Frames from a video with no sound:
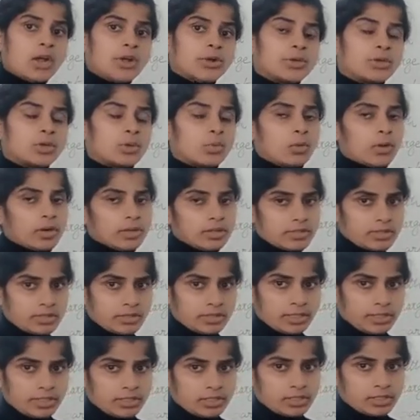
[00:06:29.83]

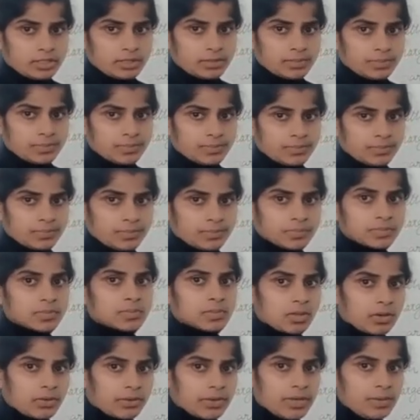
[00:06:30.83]
towards it.
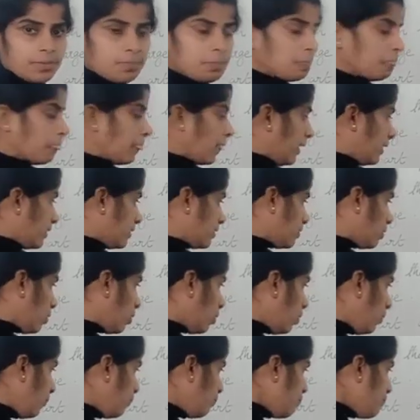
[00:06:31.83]
Okay,
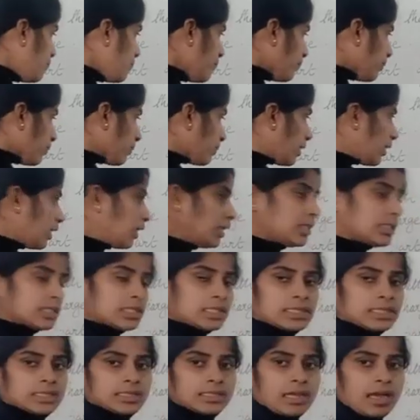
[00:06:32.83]
so
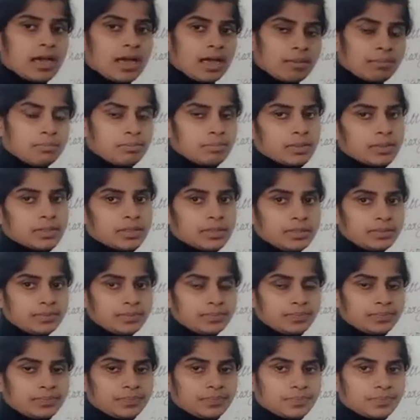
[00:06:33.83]
this
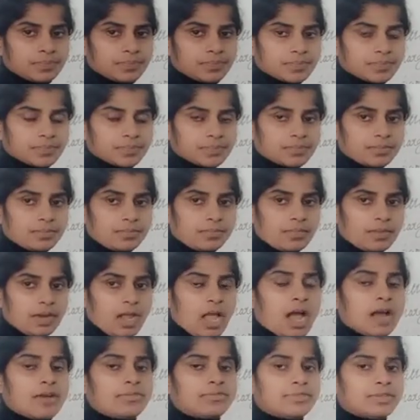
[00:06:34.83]
amber.
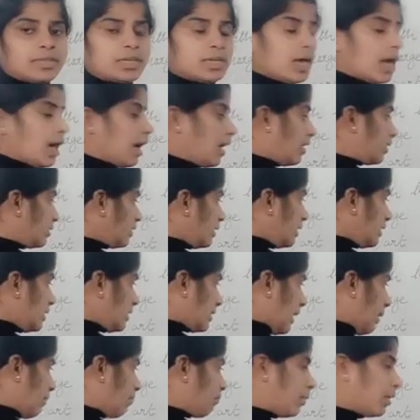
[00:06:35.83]
After
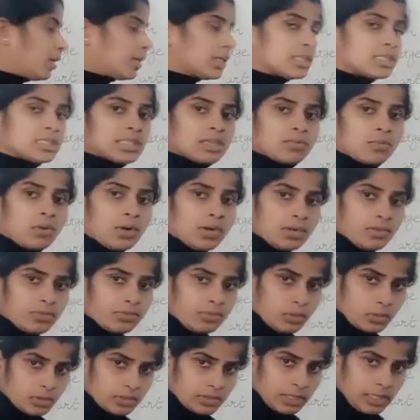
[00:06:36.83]
this amber is a what?
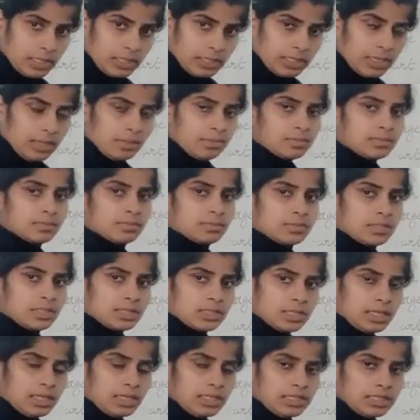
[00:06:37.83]
Fossil gum.
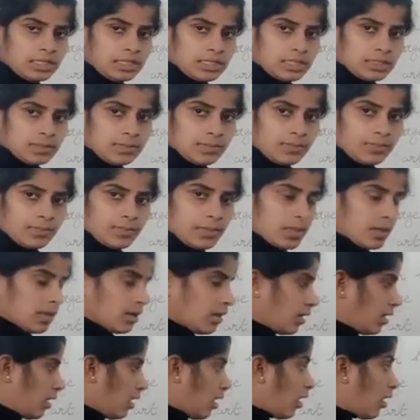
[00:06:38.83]
This is
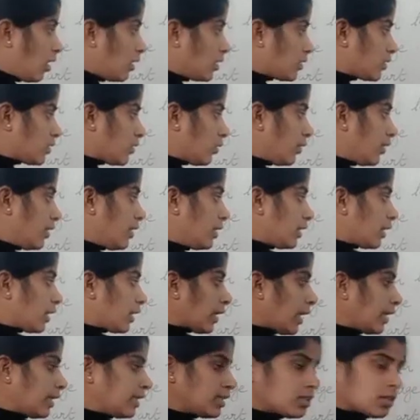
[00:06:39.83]
also in
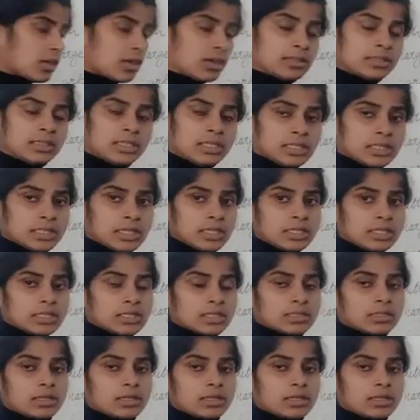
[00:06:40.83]
space. This is